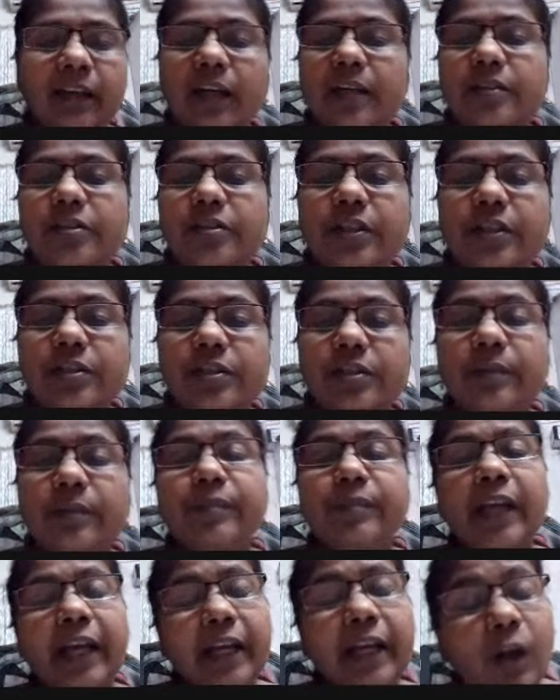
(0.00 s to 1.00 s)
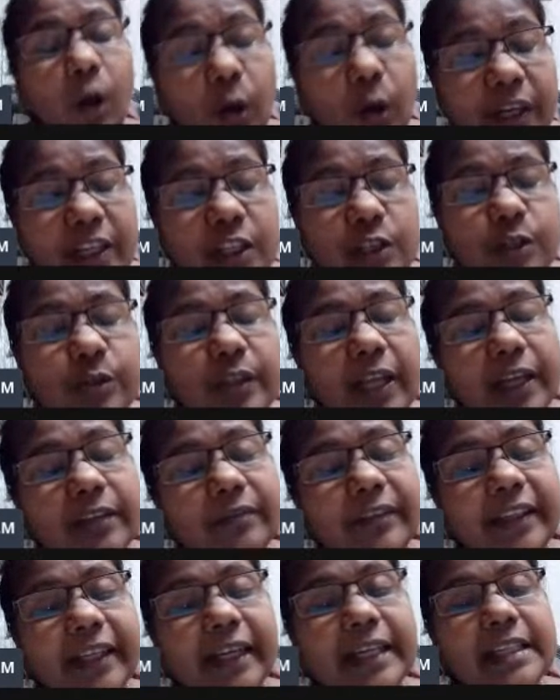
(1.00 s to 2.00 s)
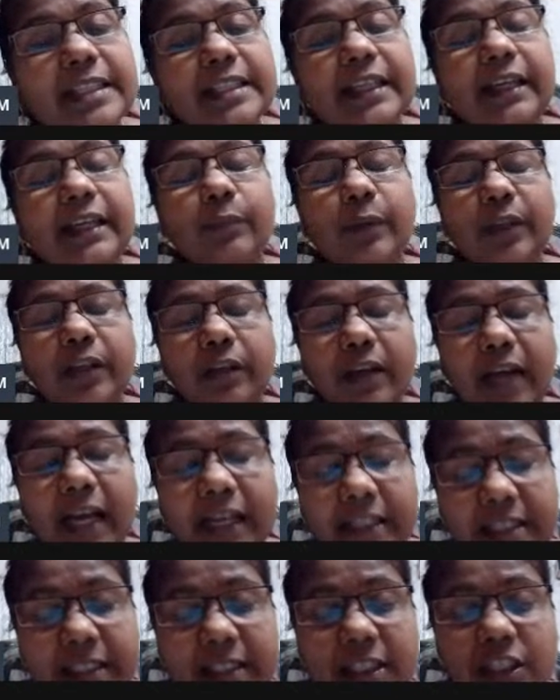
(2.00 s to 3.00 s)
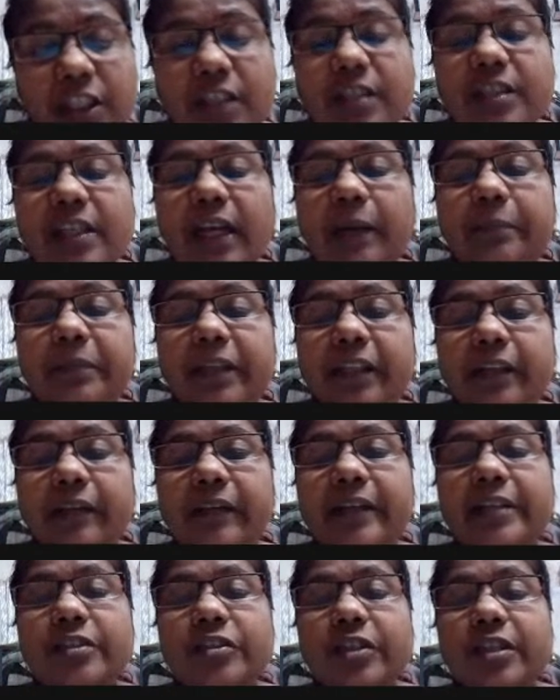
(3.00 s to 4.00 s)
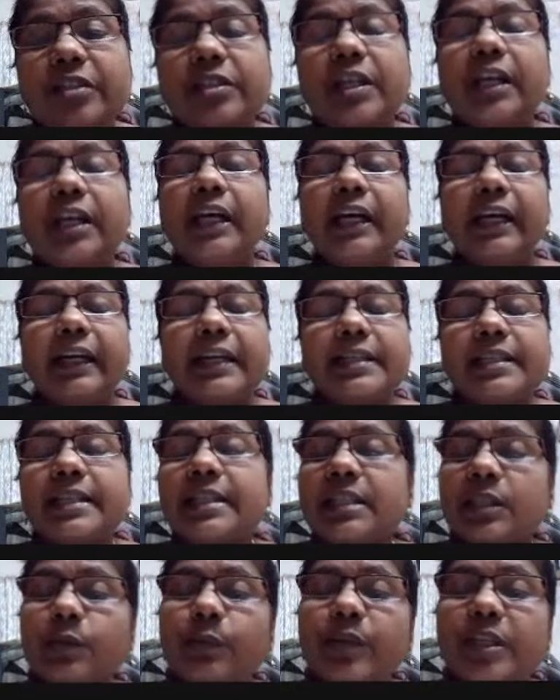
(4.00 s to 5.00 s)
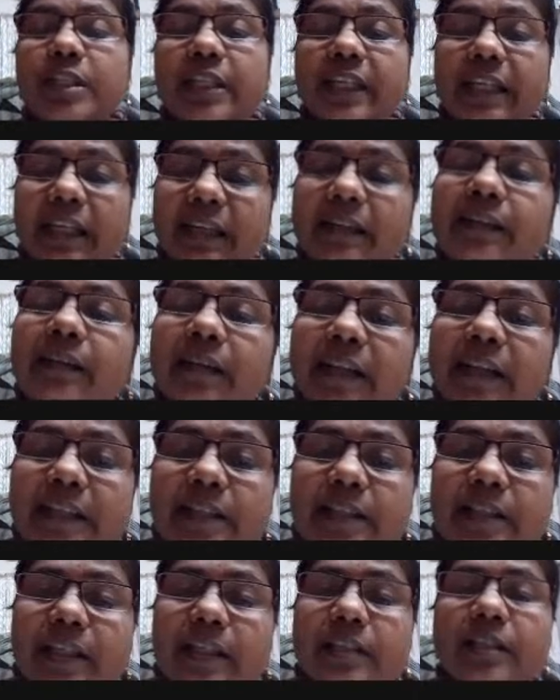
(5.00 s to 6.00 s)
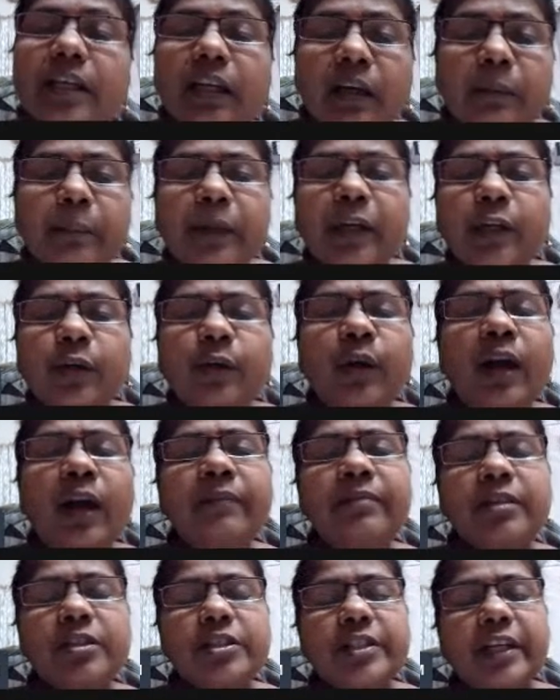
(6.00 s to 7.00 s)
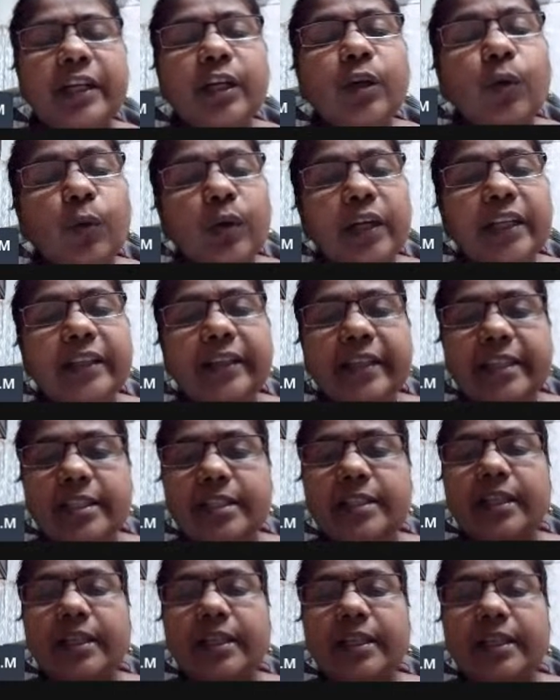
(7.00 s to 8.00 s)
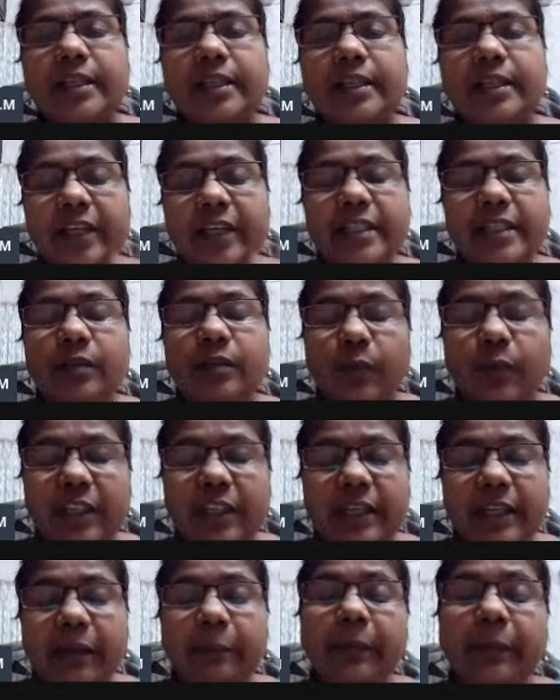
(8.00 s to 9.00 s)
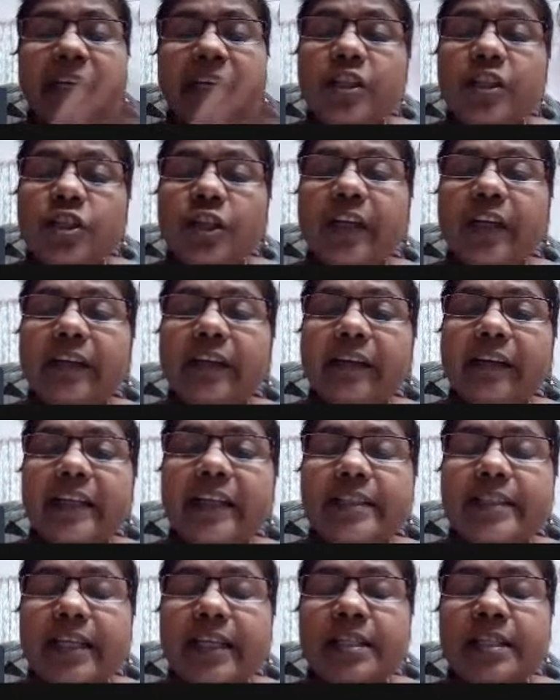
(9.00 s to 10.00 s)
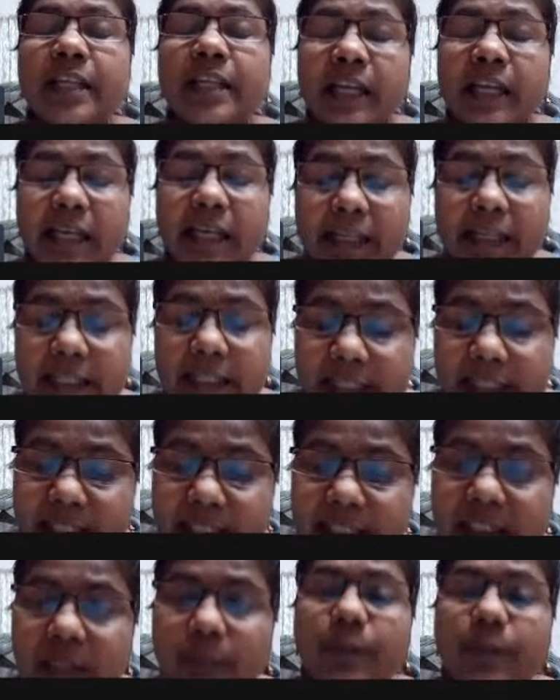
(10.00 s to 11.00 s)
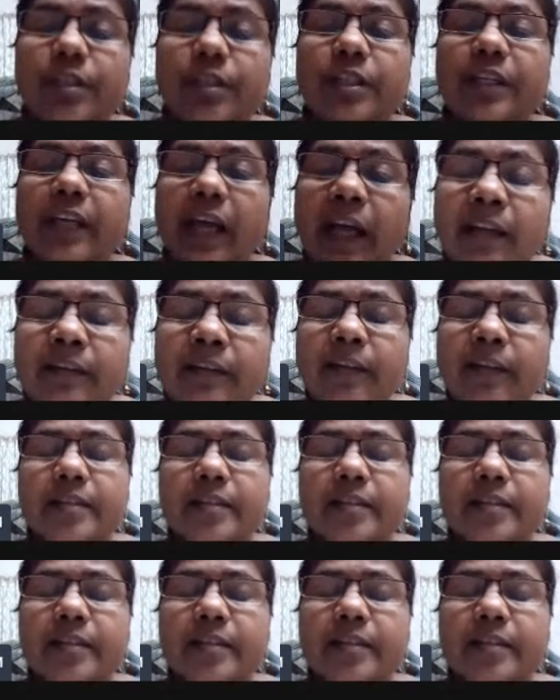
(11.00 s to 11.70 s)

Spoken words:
classes. According to that, we can say when relaxation time decreases, resistivity increases. But you have to study only this. What is it? When temperature increases, resistivity and the